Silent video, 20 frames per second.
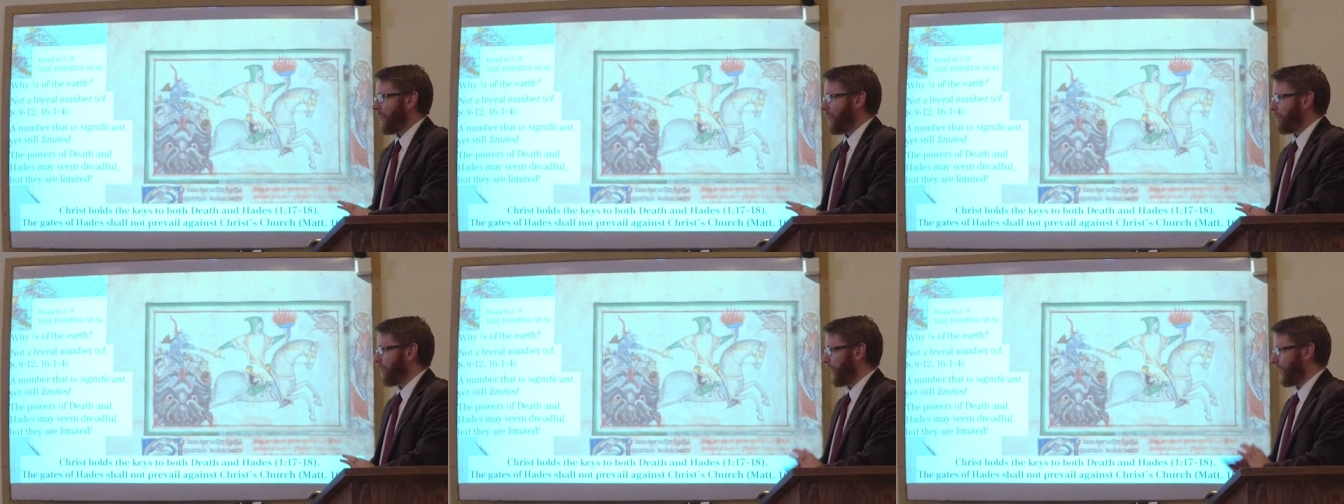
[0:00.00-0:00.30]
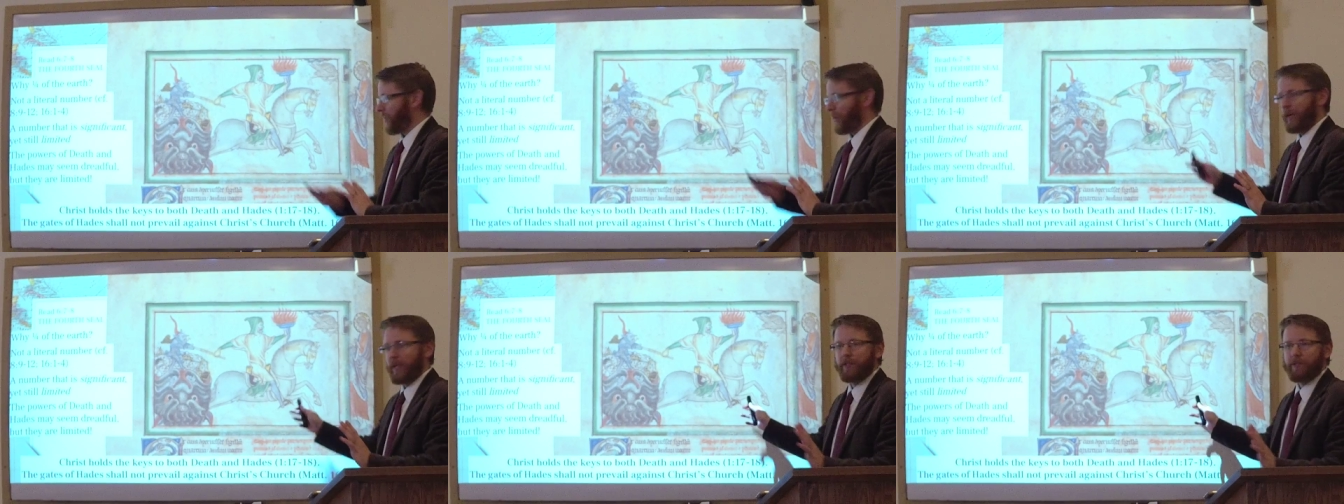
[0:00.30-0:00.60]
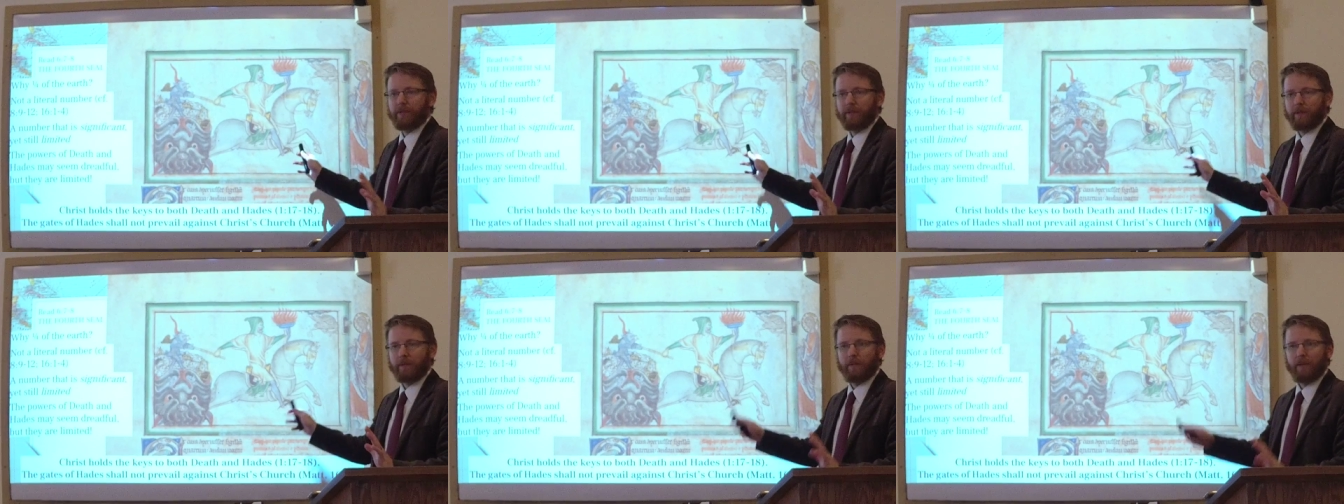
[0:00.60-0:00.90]
but
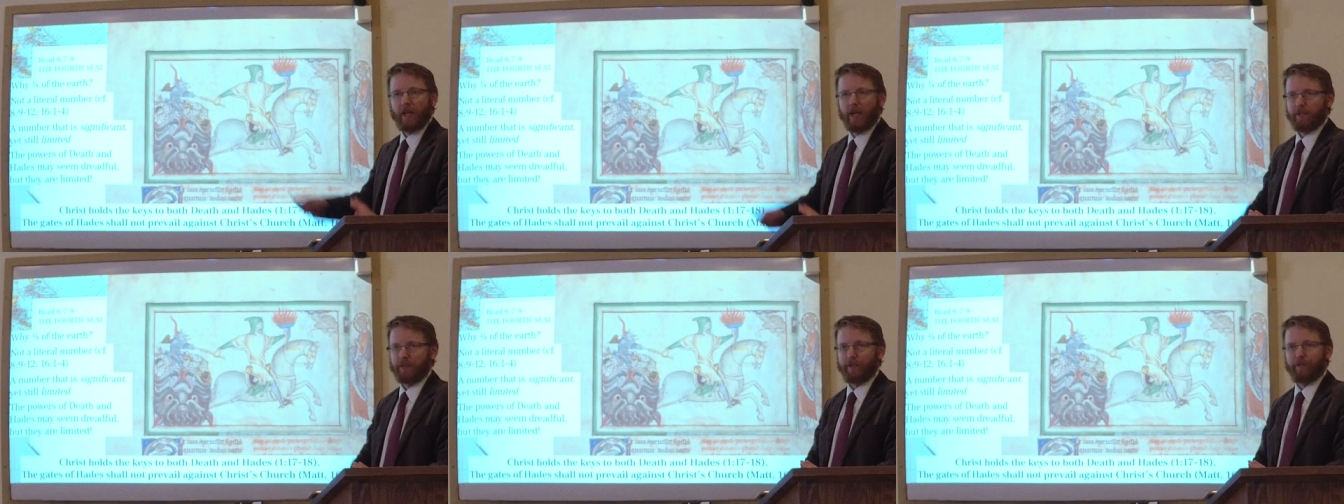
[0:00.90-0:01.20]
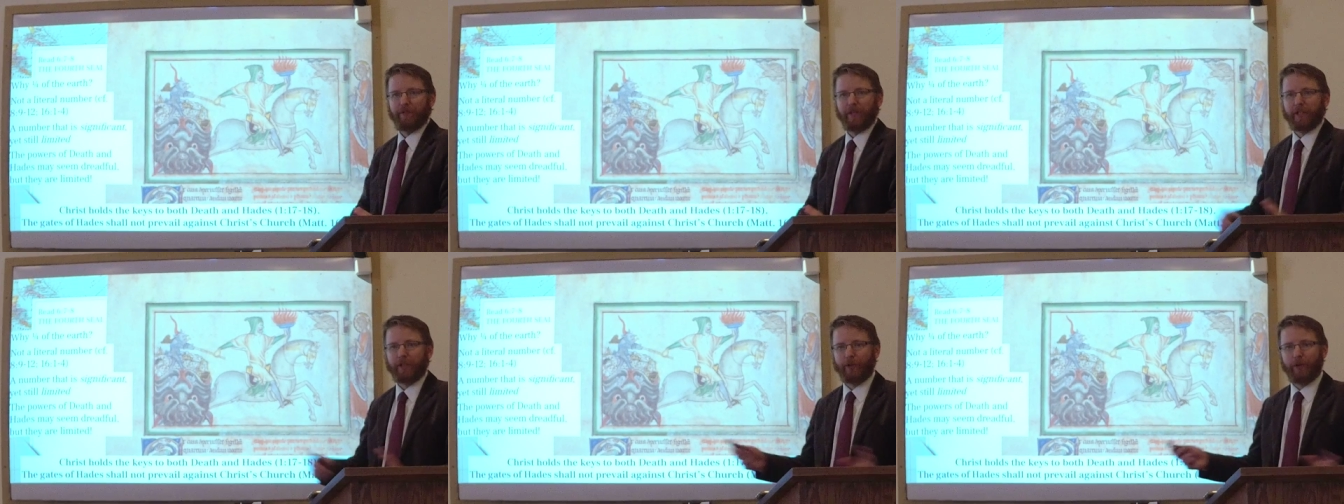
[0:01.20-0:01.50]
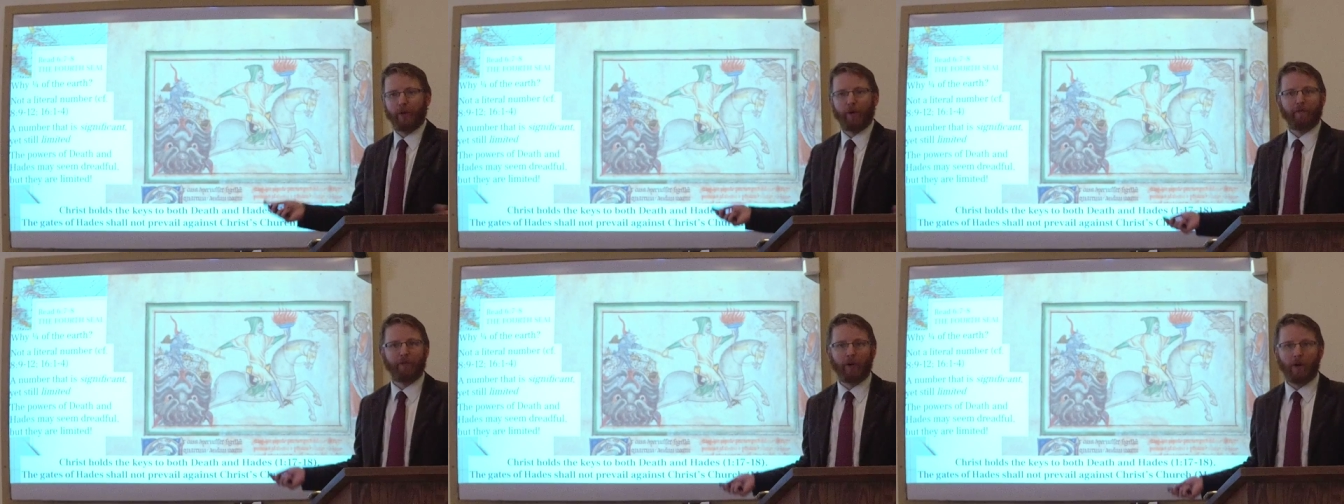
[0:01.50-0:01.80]
Christ has the
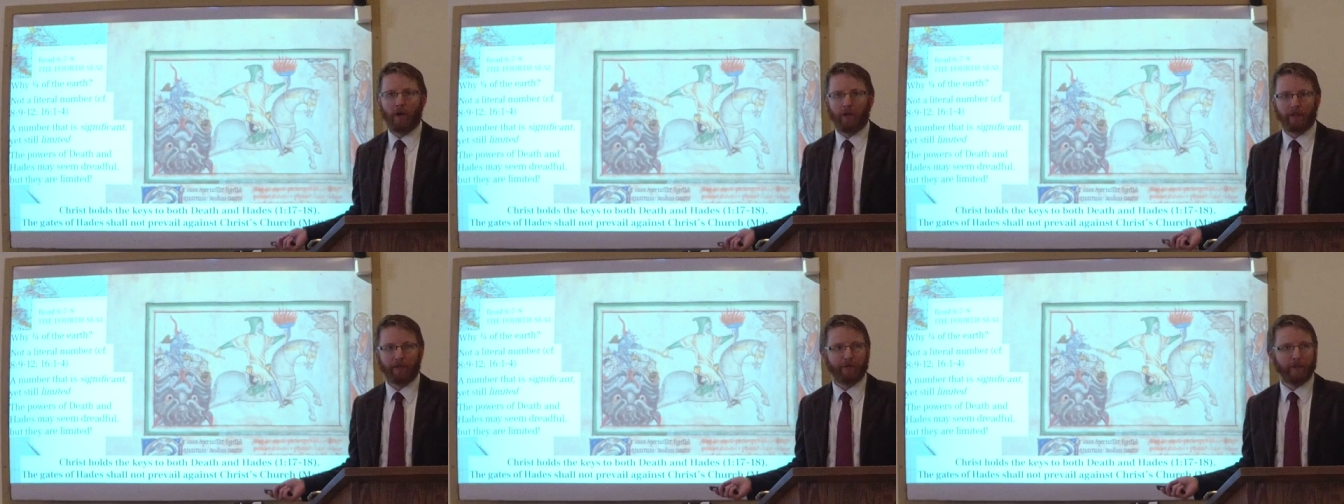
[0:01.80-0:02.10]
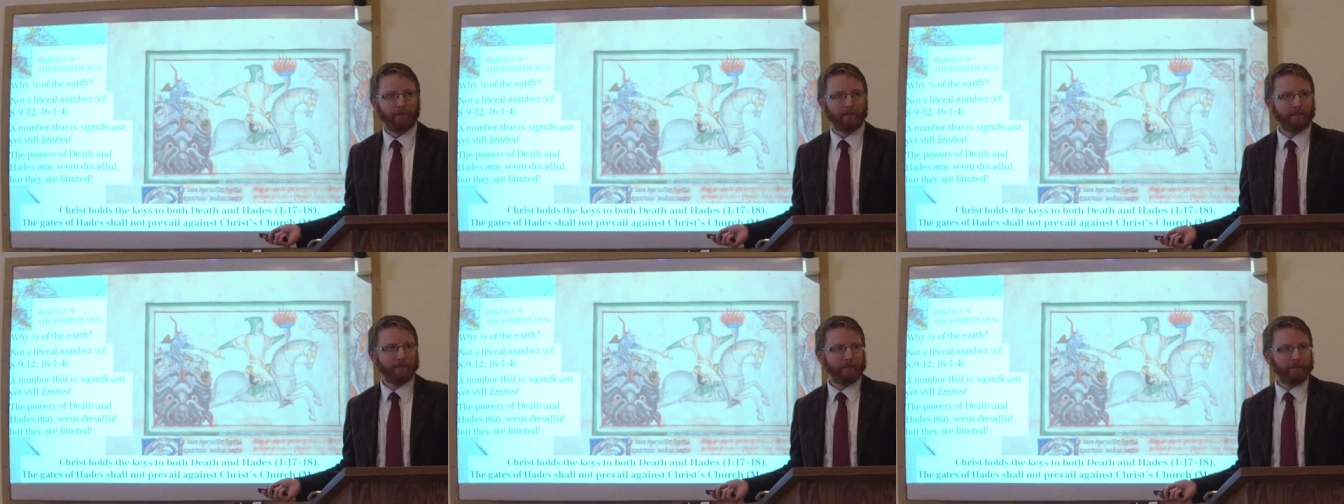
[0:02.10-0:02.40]
victory over all of them.